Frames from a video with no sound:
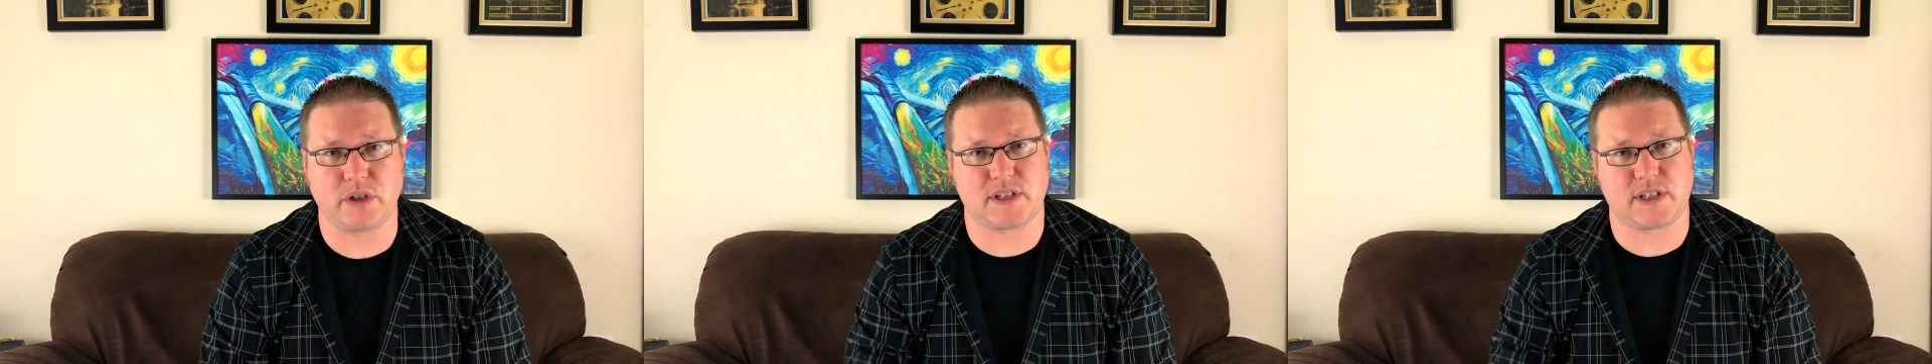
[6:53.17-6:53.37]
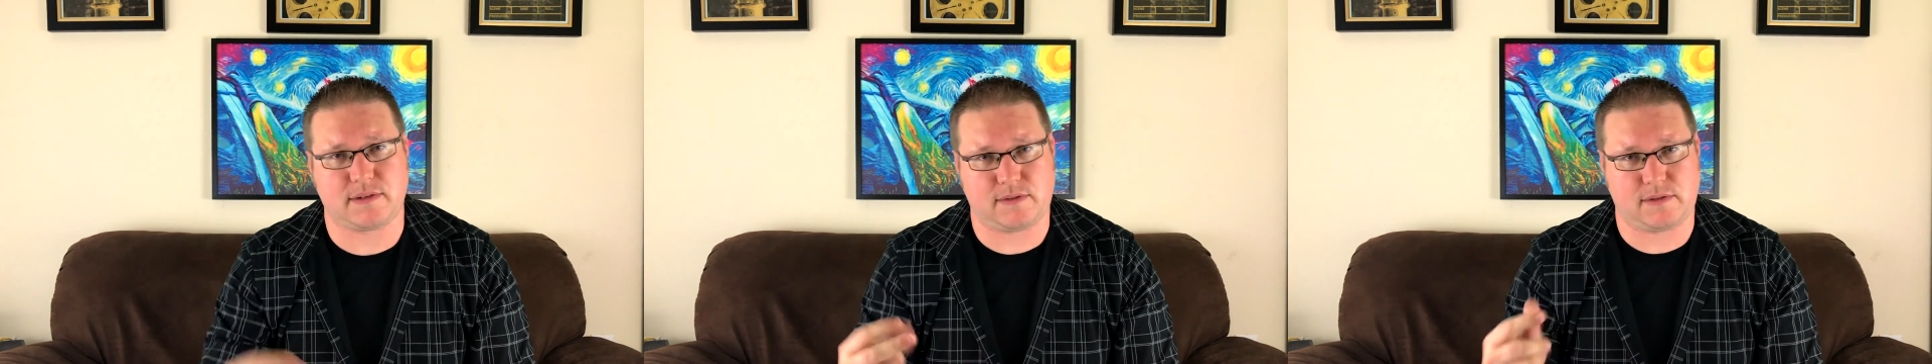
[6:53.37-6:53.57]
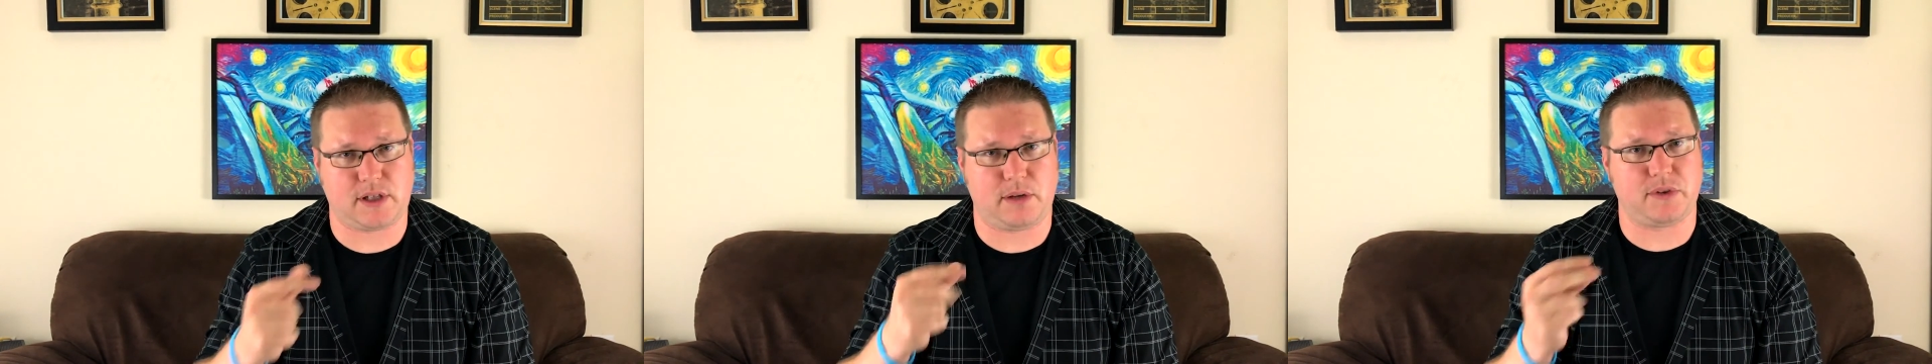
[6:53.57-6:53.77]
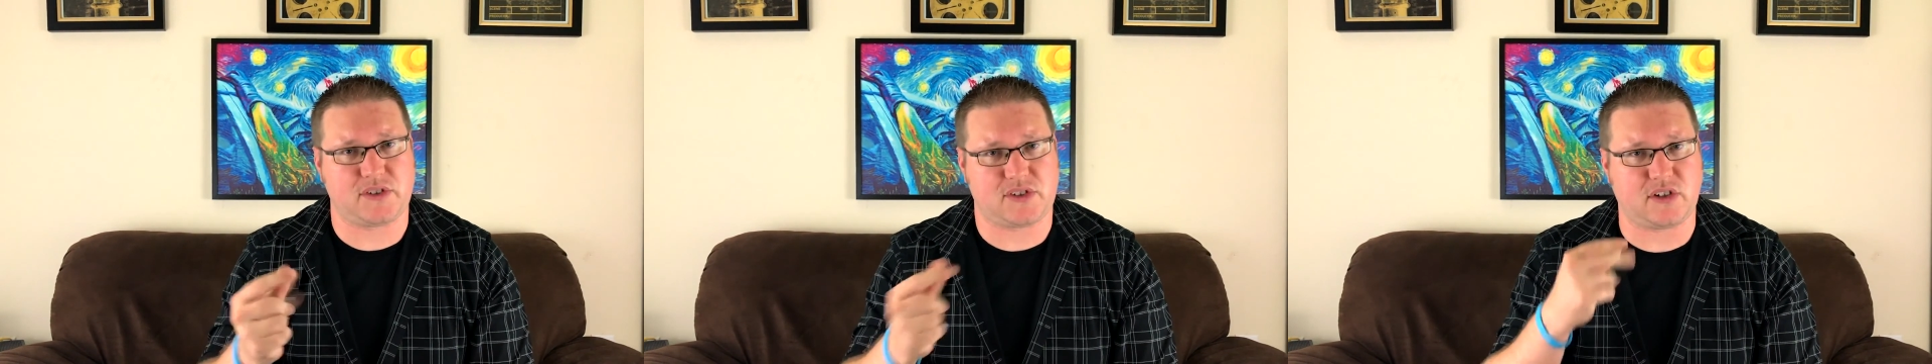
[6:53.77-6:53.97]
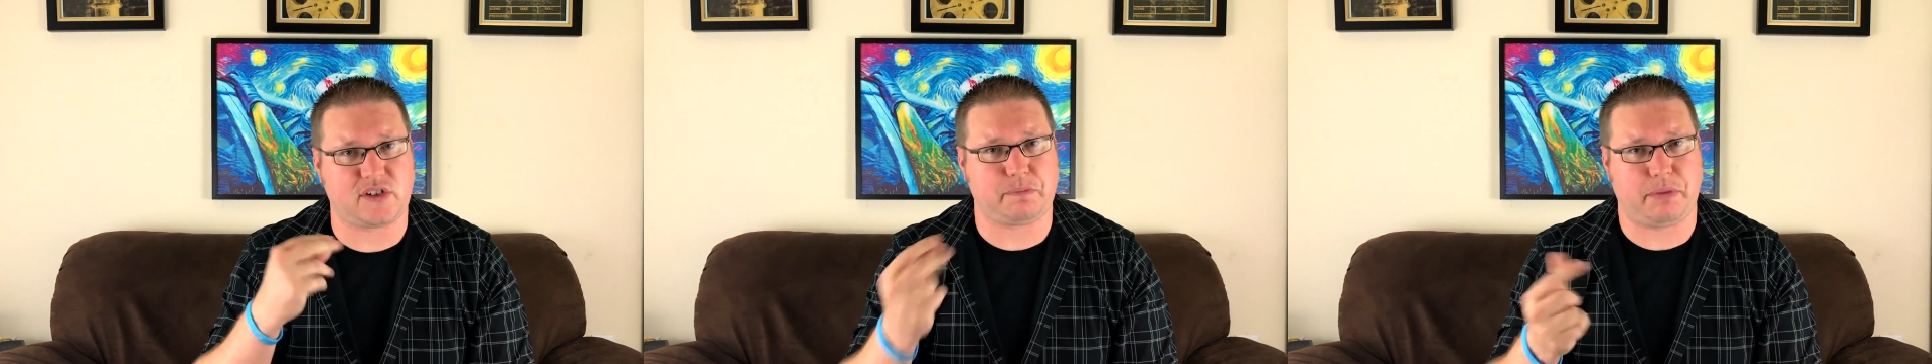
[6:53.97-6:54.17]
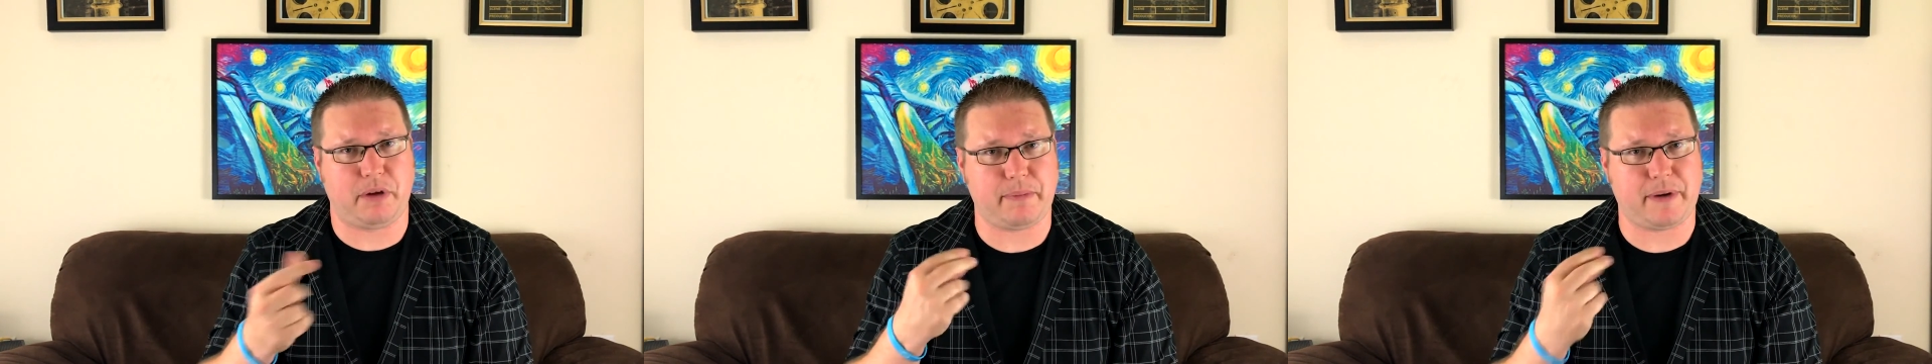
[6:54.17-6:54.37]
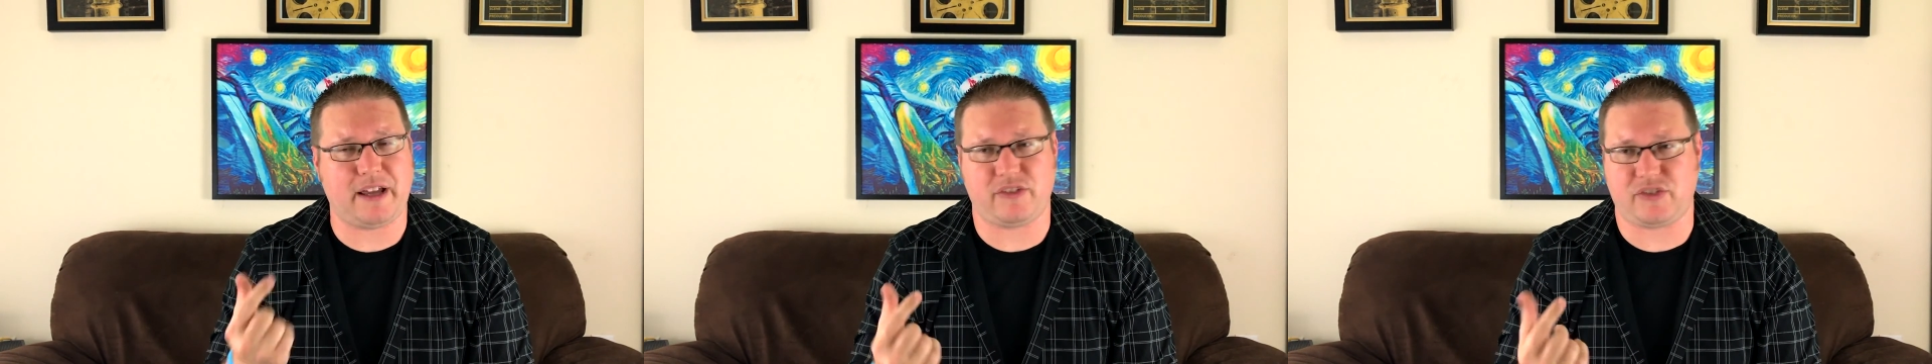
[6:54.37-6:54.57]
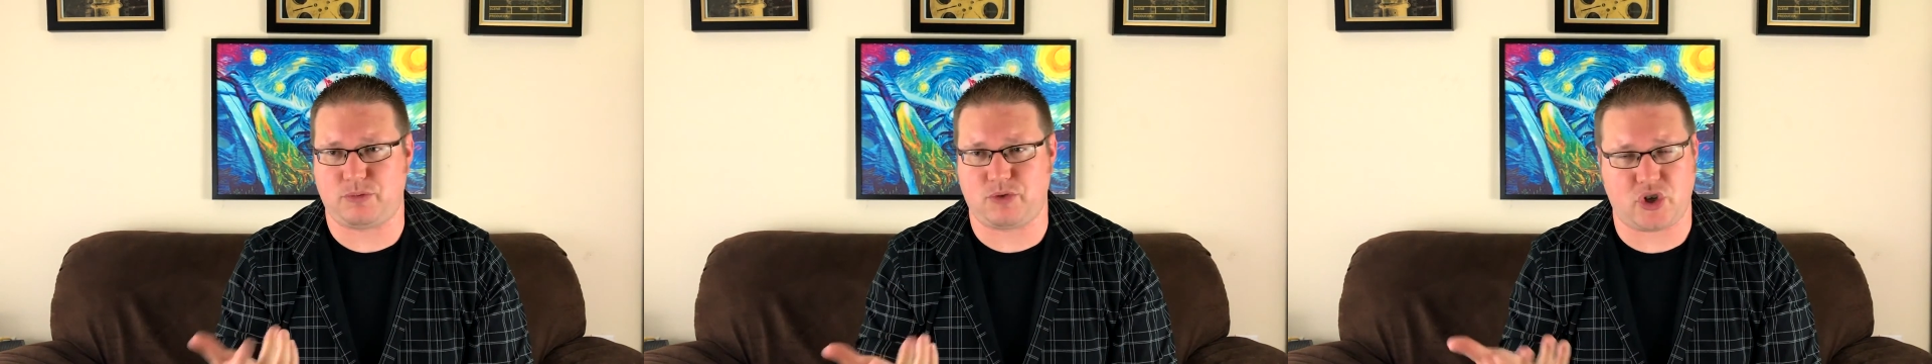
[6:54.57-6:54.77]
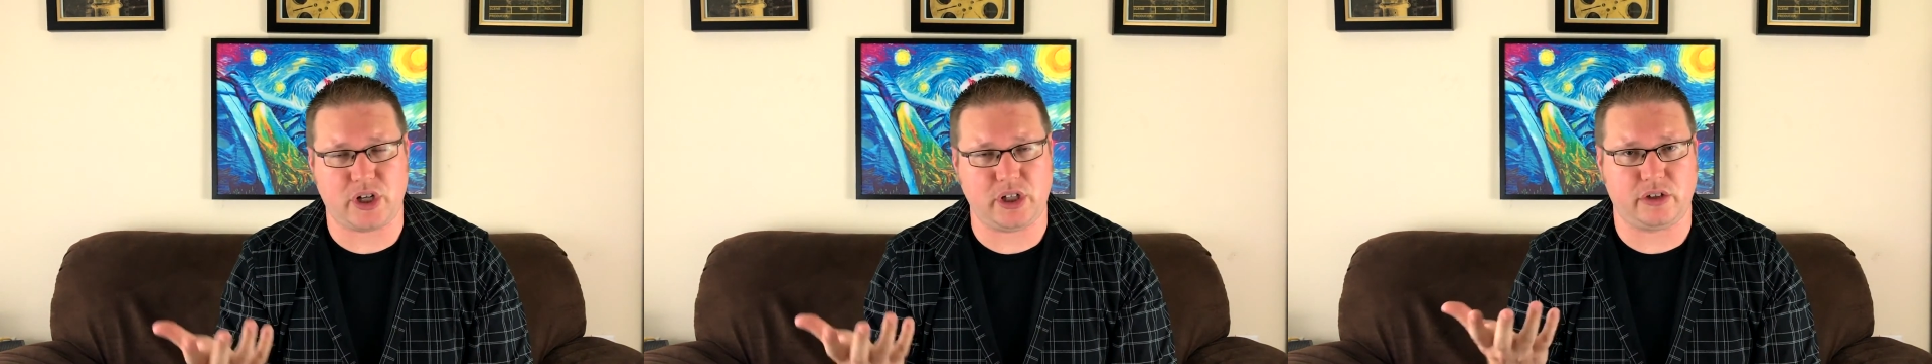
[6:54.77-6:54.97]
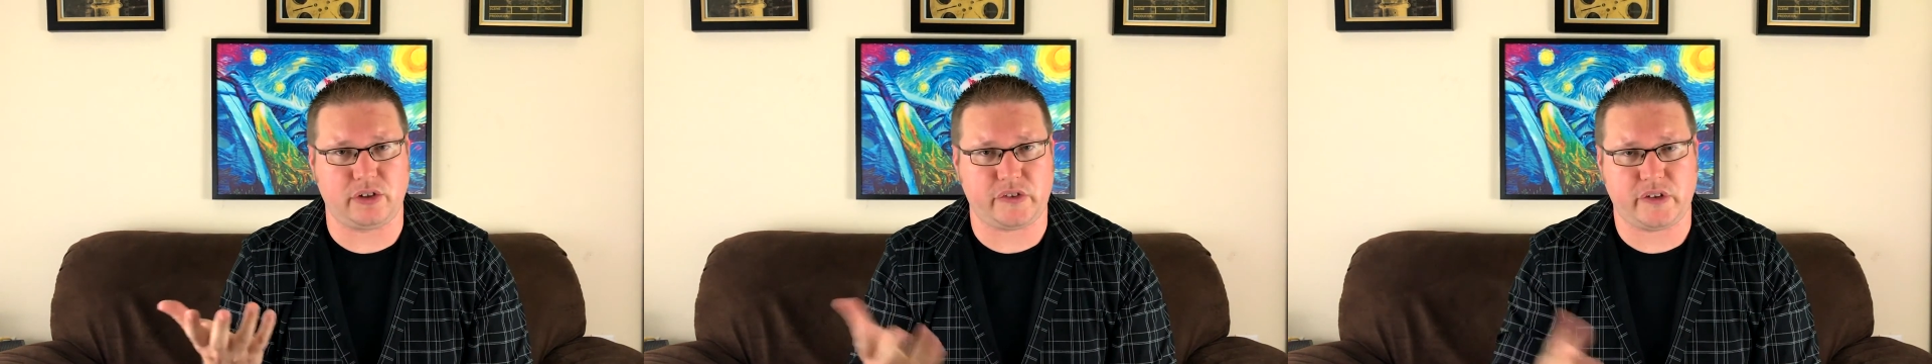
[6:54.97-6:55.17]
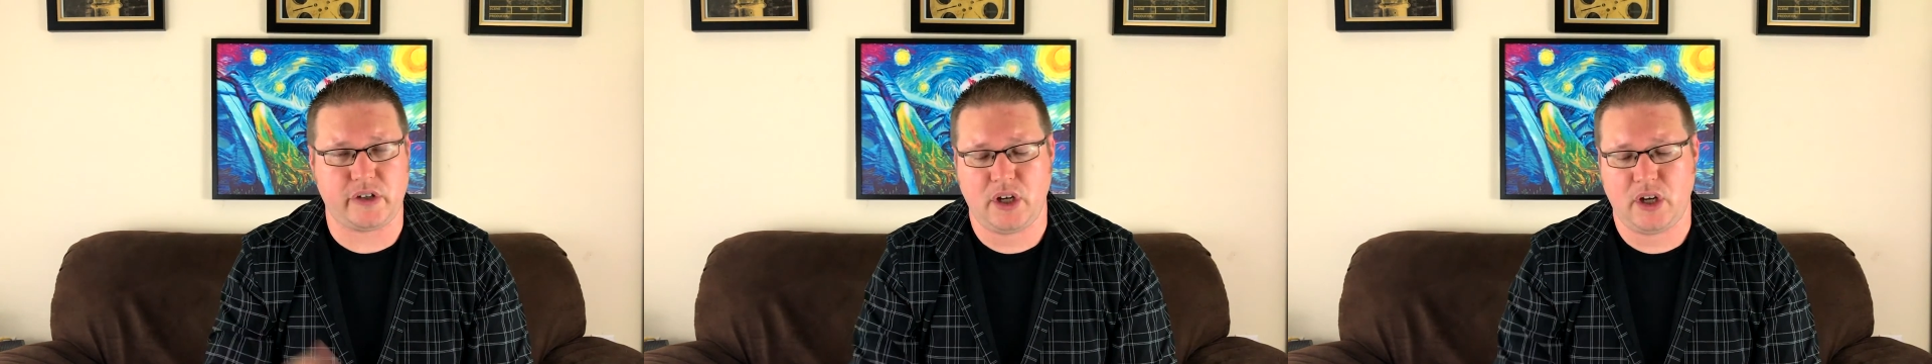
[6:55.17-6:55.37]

someone starts pumping out some trailers.